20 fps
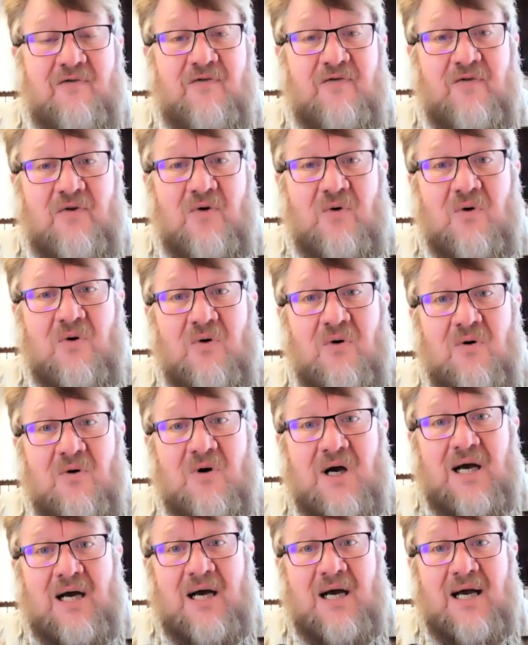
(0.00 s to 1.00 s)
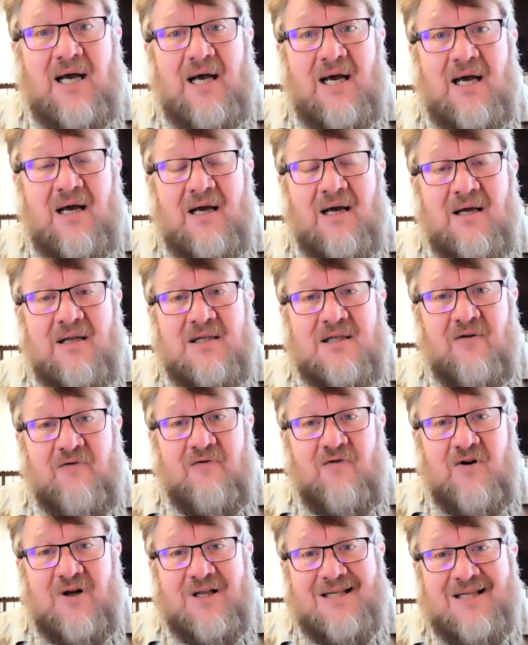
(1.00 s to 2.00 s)
for uh, uh,
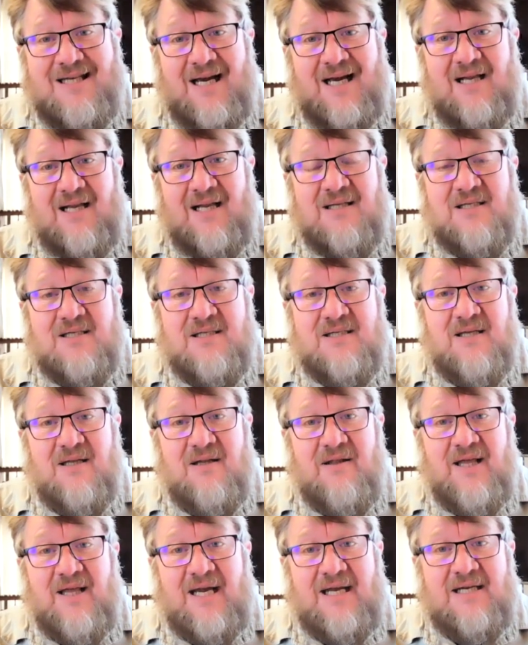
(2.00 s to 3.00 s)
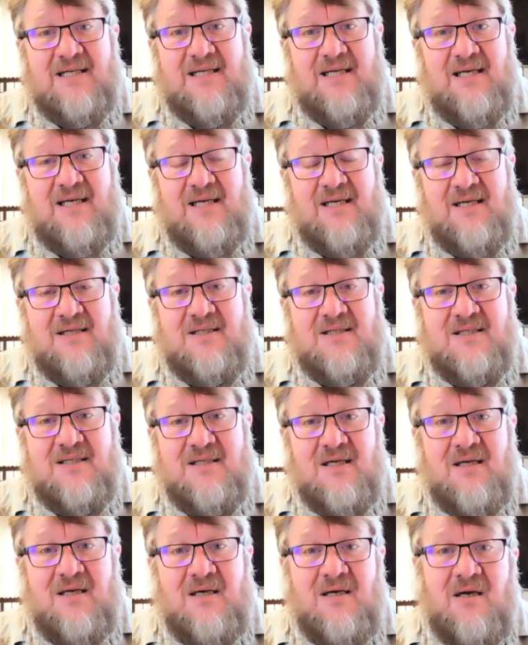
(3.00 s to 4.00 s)
different talents that is
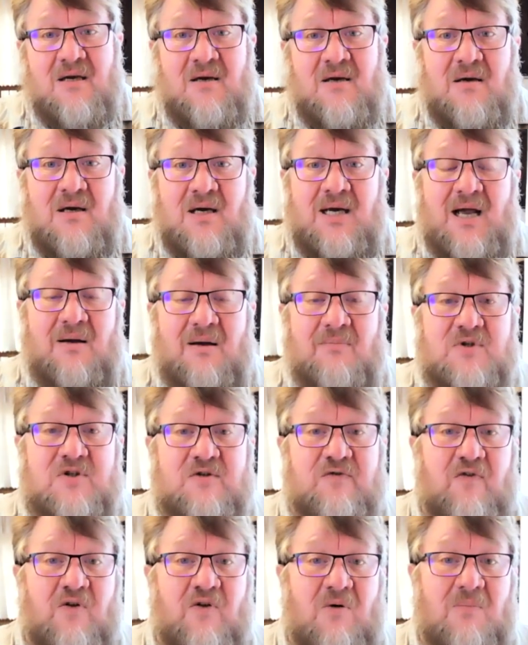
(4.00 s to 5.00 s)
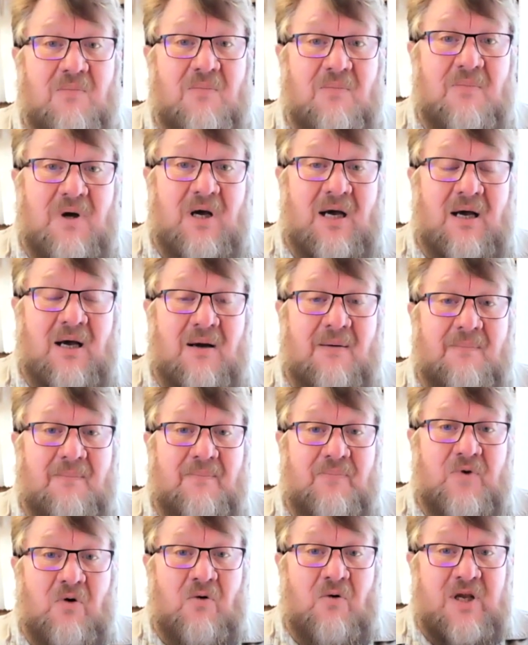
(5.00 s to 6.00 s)
comes from um,
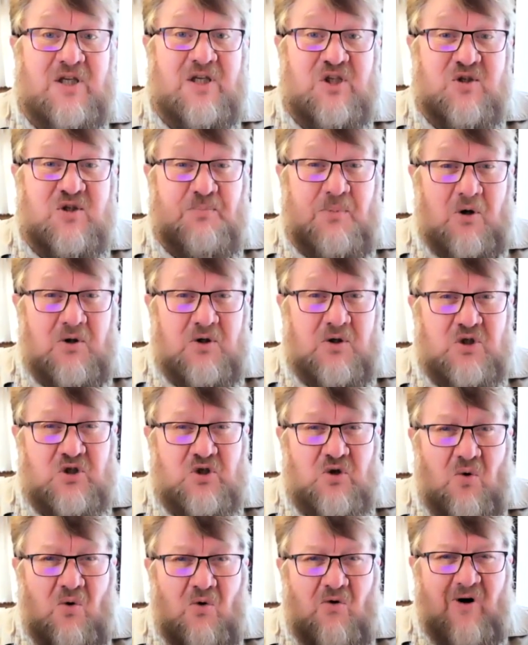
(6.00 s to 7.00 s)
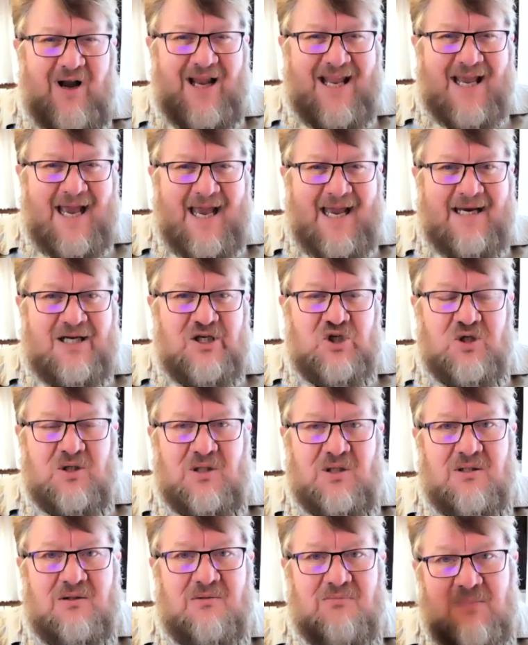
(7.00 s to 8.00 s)
response or
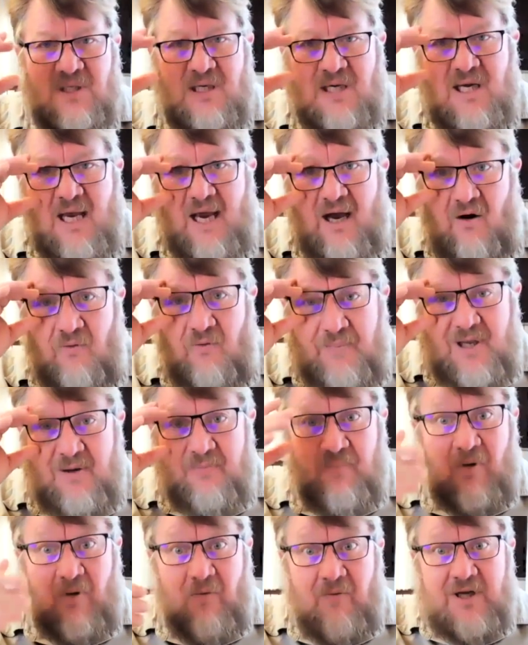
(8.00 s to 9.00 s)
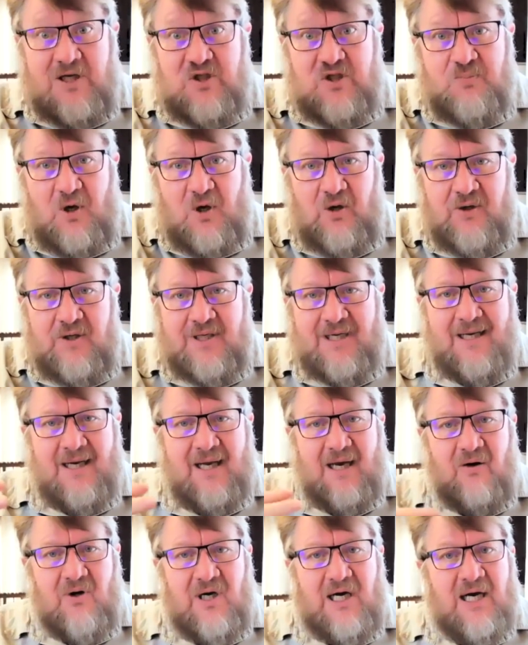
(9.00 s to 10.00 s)
reaction, how people respond and
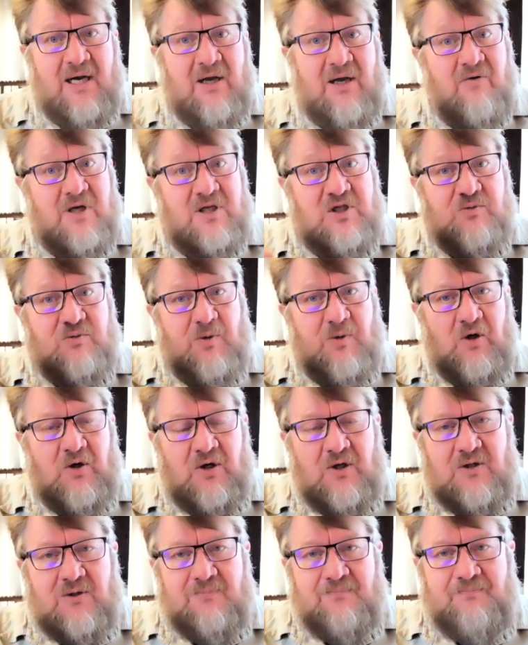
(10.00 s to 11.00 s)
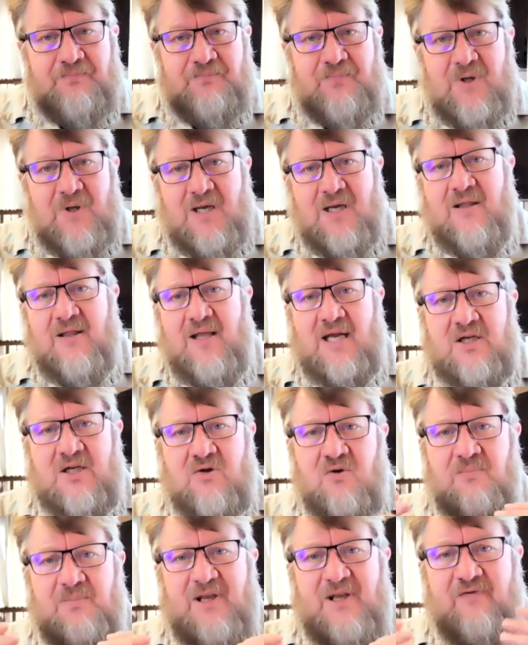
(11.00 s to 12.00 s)
how I respond. That
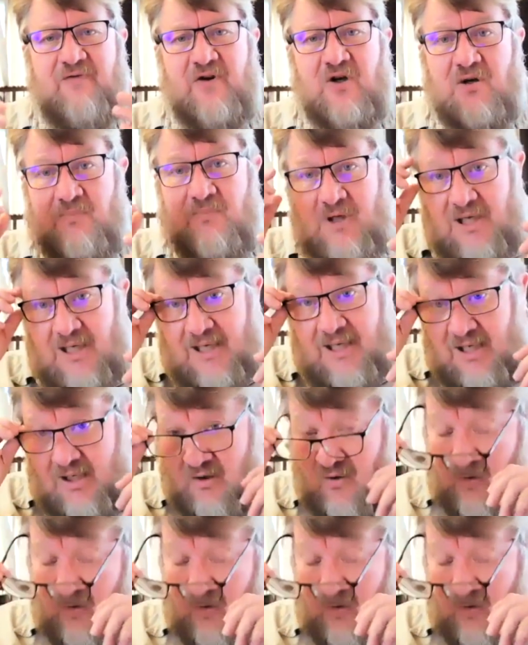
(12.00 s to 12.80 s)
could be verbally